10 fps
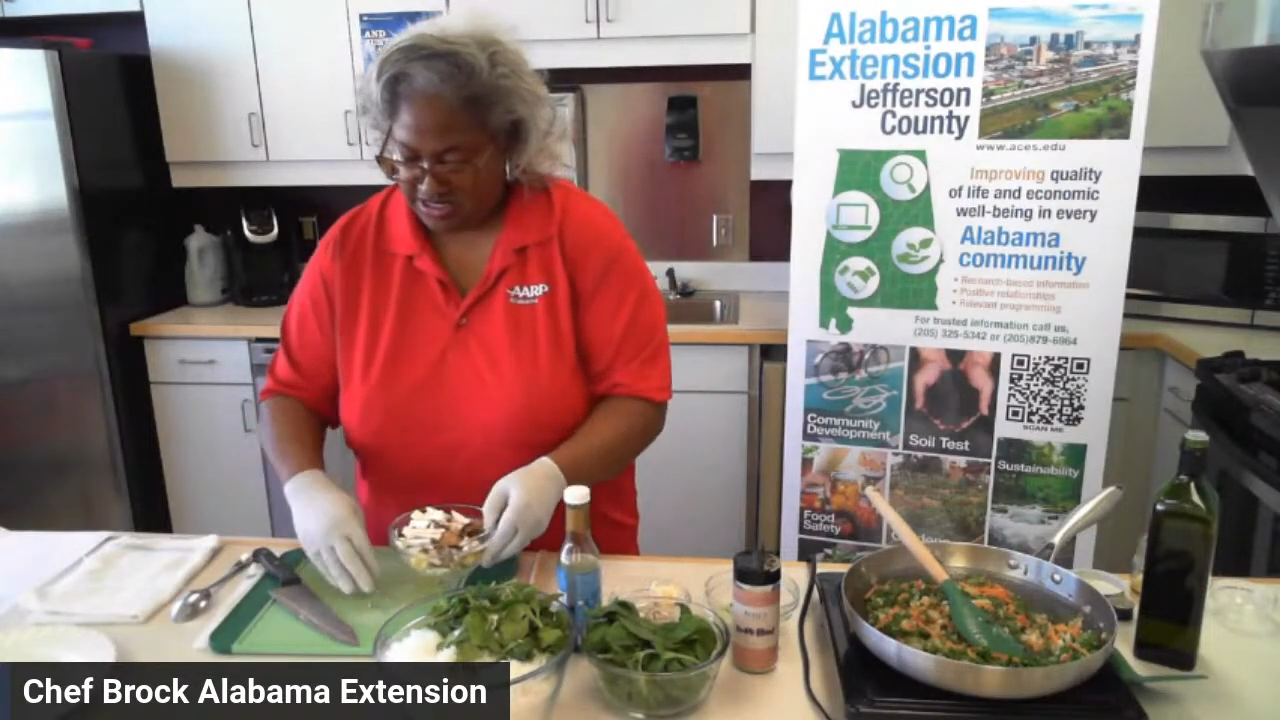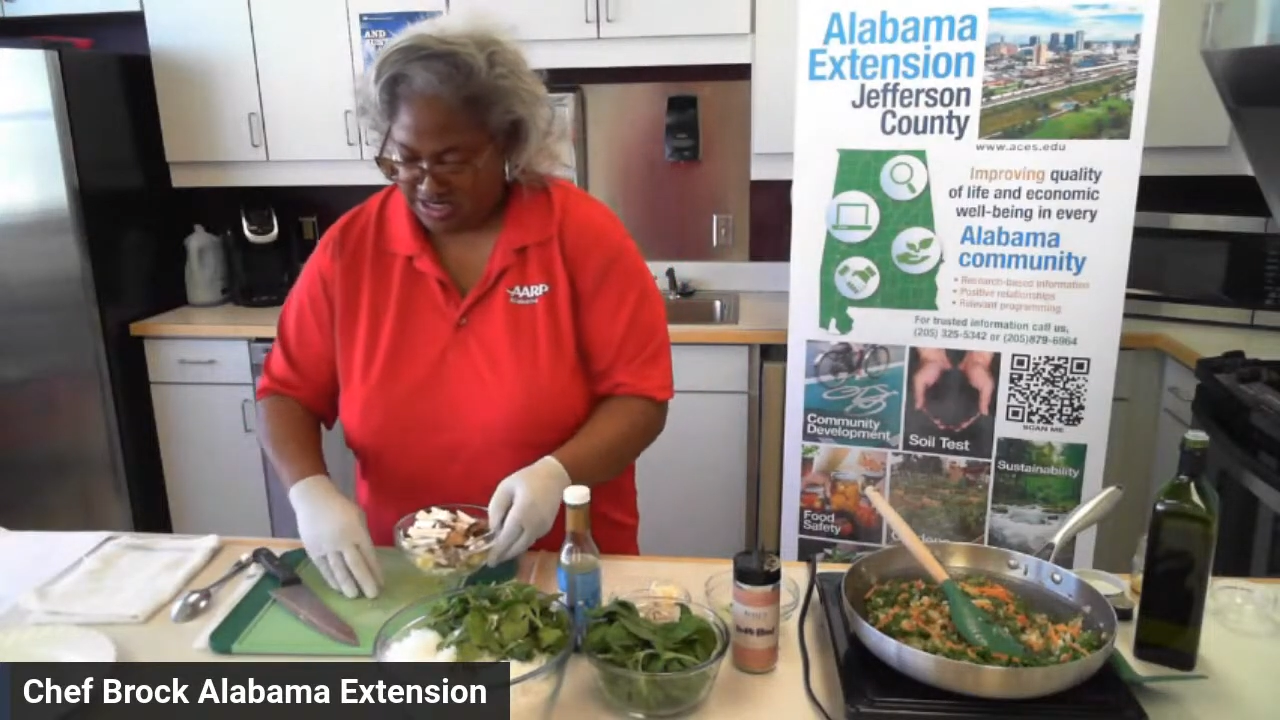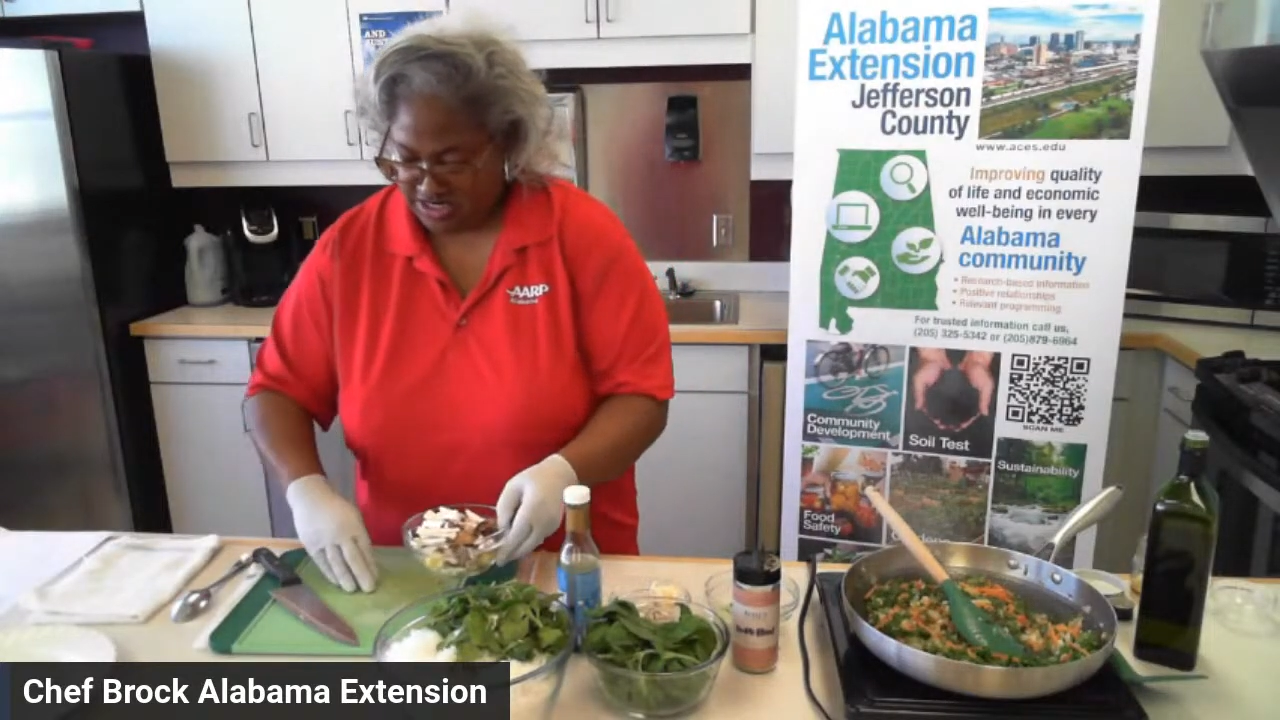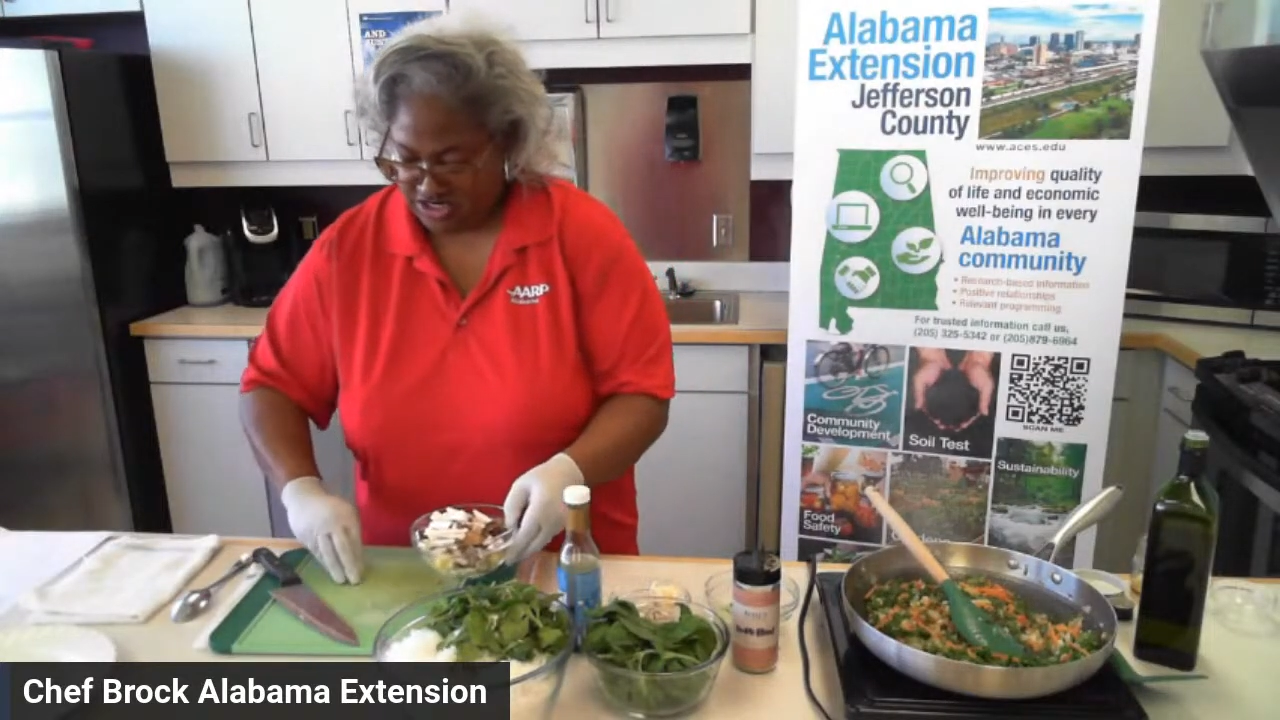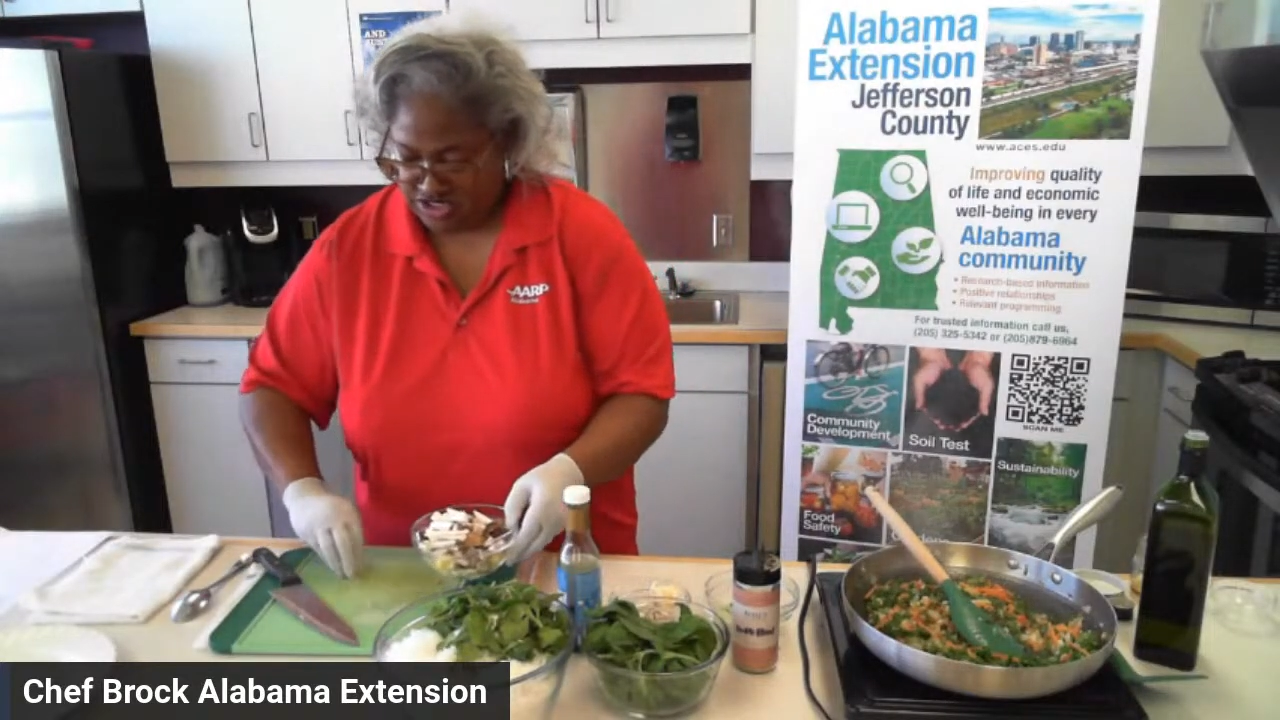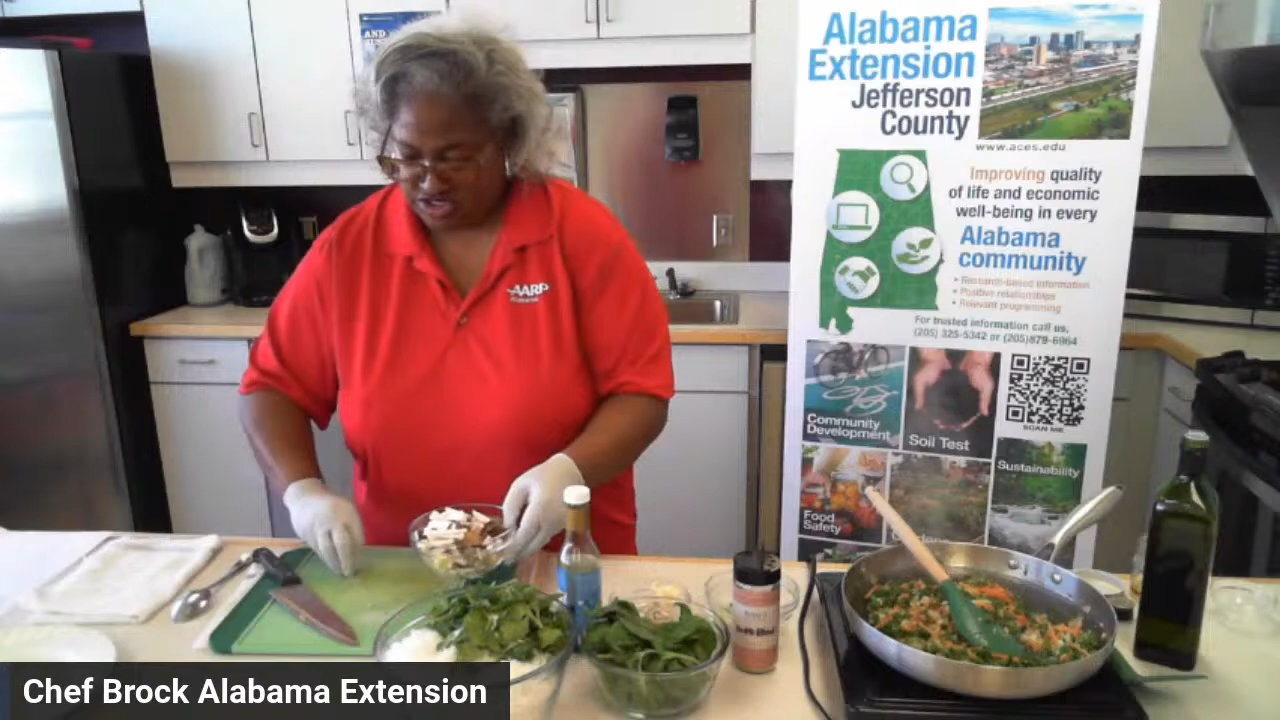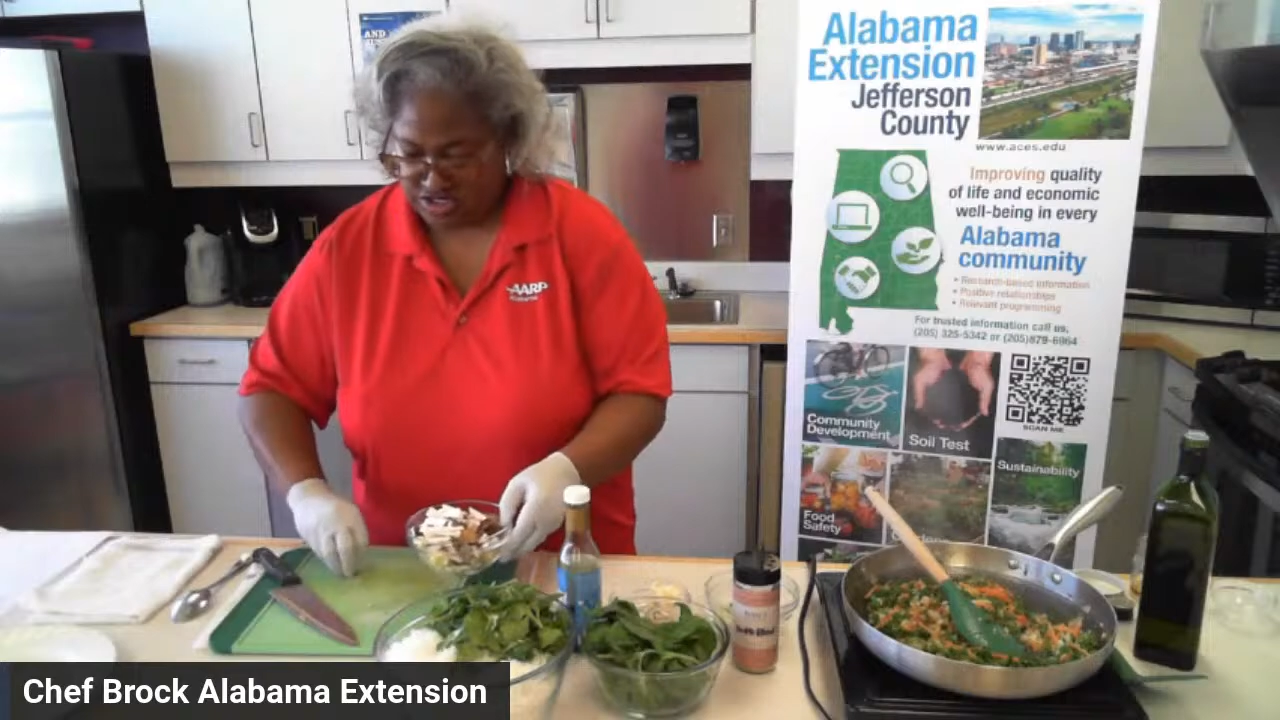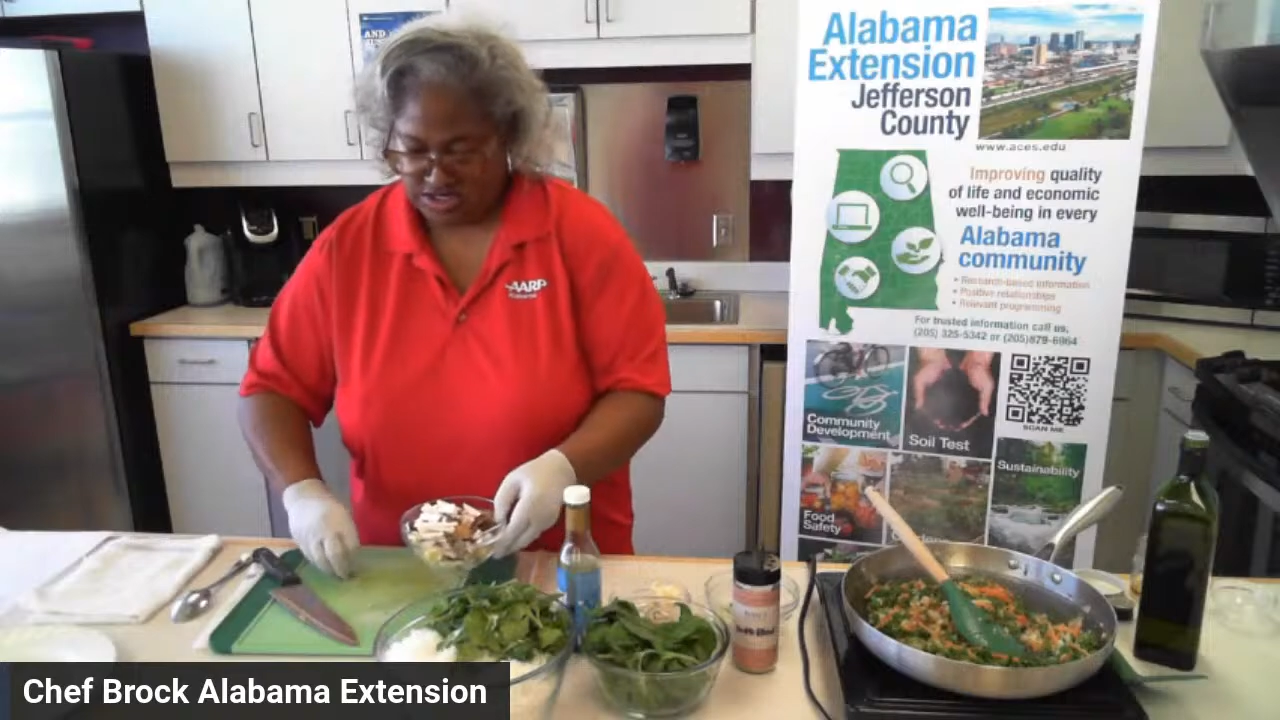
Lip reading: dish